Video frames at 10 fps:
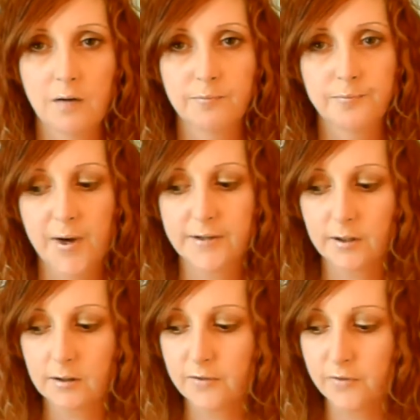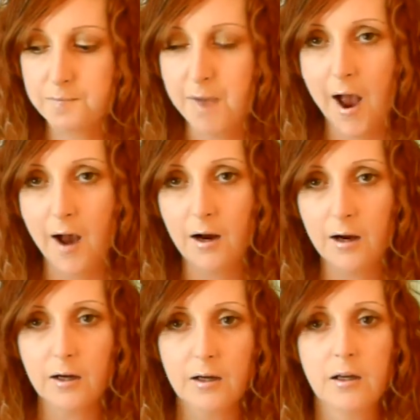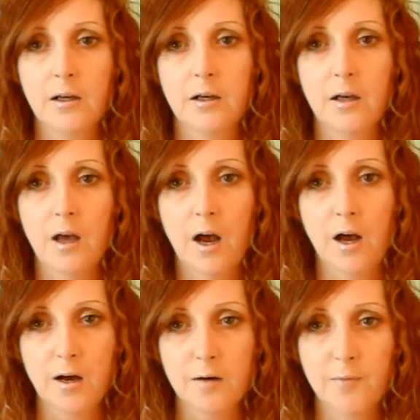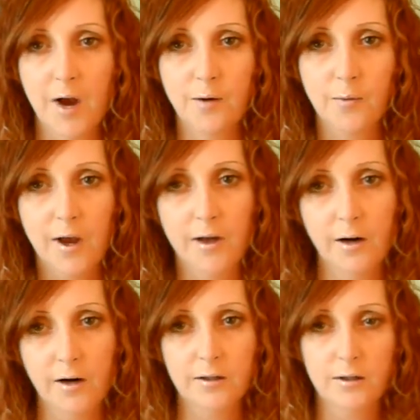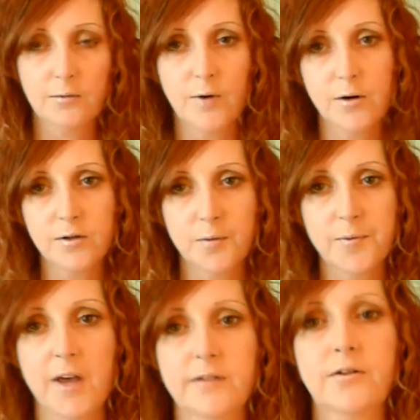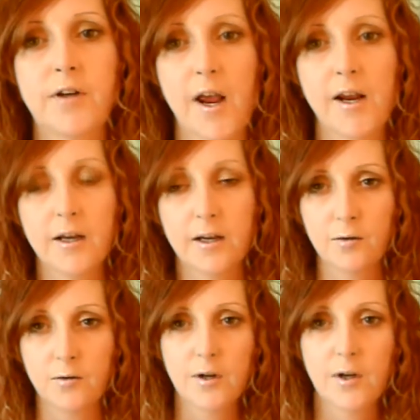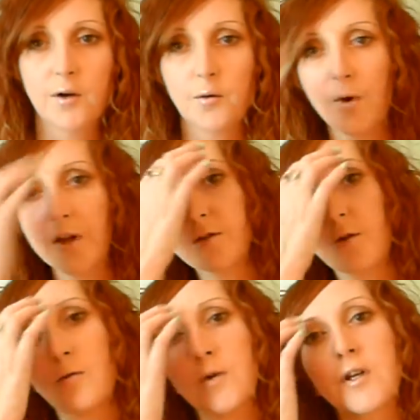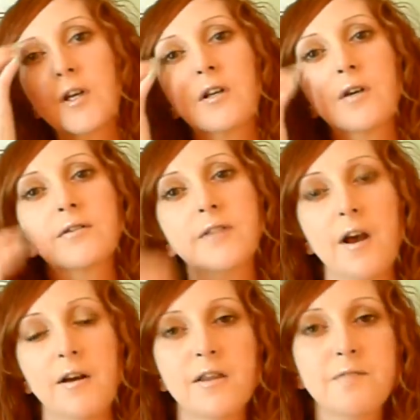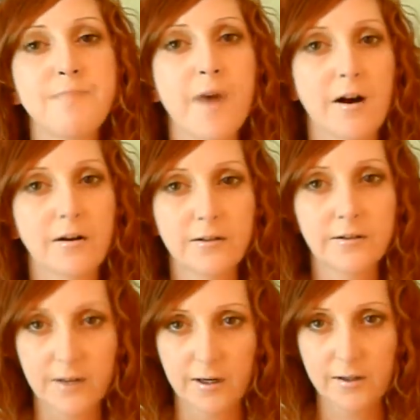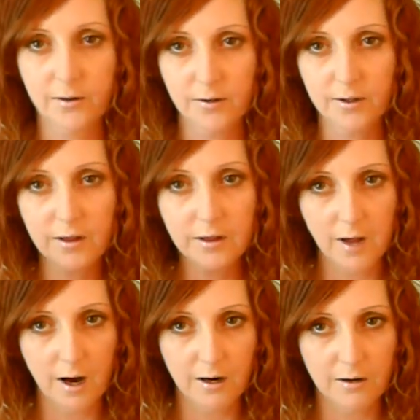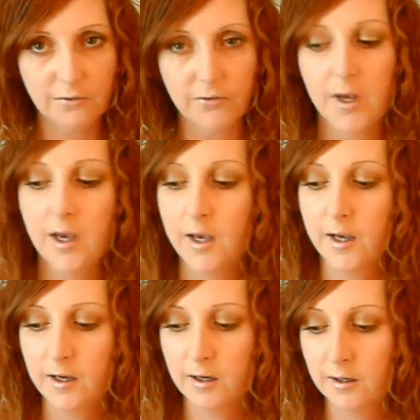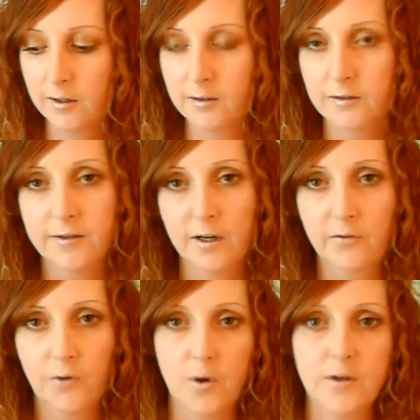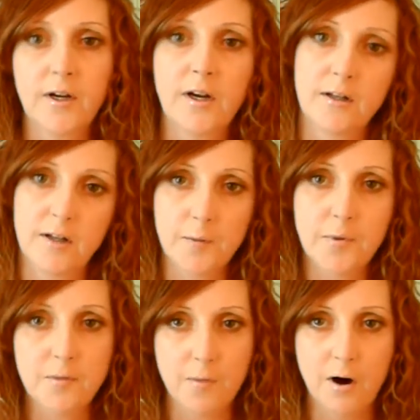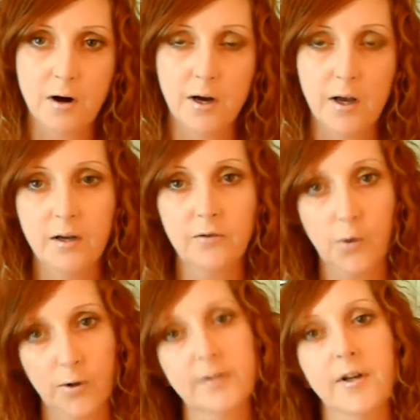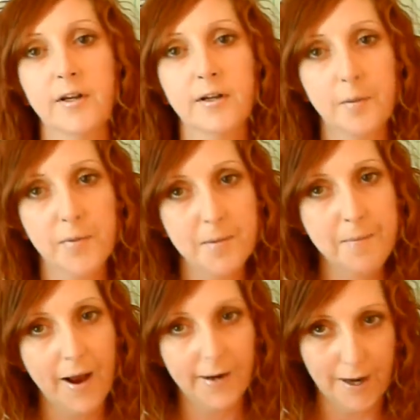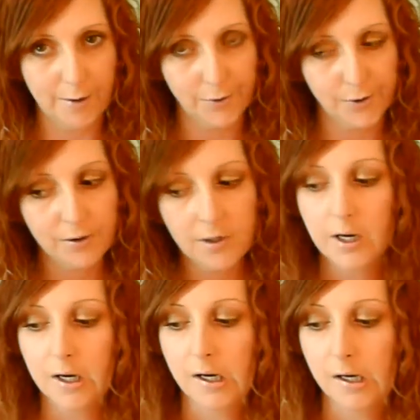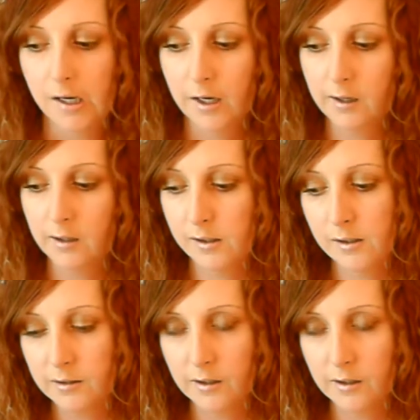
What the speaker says: basically from MAC. I went on a little road trip yesterday and went to a really close town in the mountains that I totally love. And of course I ended up in the mall, and of course I ended up at the MAC counter. And